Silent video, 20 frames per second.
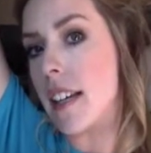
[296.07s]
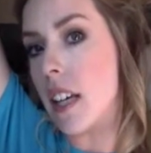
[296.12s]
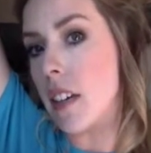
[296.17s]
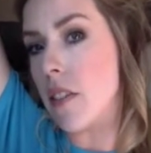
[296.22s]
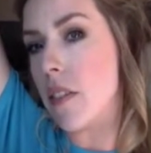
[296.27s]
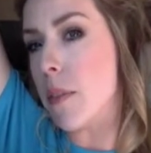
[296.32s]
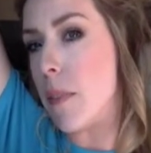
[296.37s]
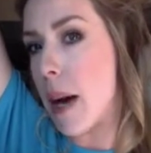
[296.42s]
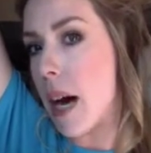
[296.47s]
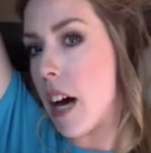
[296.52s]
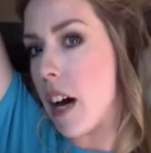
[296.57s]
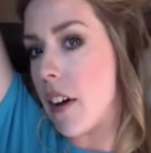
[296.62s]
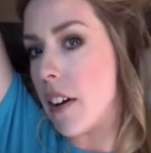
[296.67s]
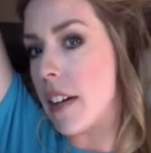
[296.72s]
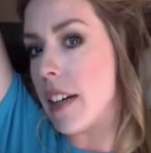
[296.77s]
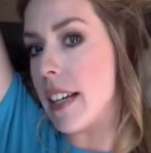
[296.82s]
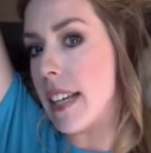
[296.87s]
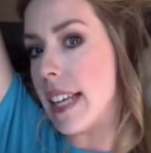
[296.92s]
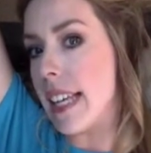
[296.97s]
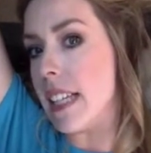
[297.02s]
Give about
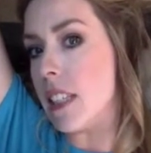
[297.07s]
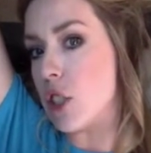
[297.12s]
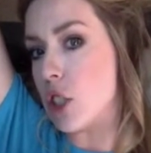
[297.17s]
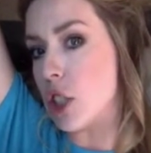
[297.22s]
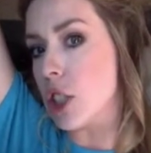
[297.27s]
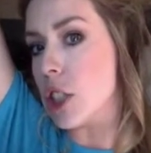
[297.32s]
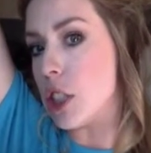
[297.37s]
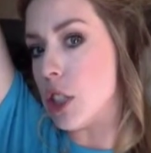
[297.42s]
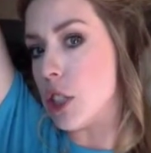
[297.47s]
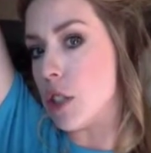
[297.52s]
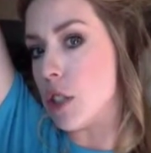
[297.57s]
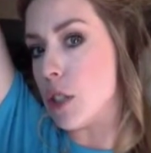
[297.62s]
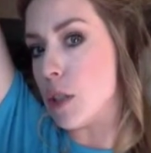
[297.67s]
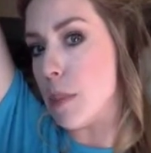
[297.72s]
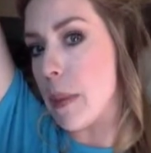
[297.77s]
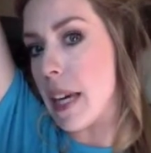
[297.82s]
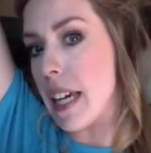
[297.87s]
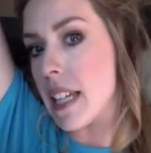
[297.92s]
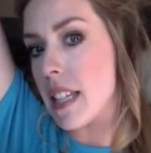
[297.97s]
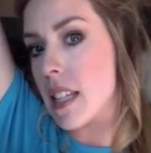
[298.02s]
an inch or two
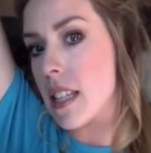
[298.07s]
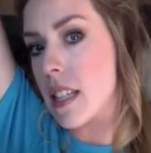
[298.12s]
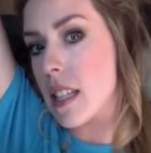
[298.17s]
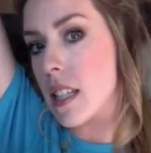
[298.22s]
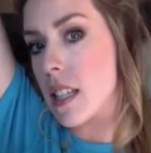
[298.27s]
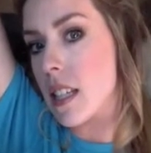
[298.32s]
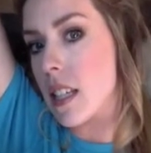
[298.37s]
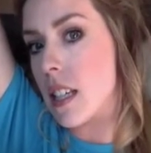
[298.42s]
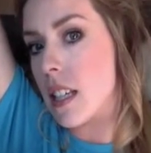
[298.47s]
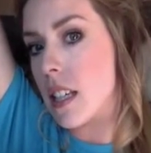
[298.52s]
space.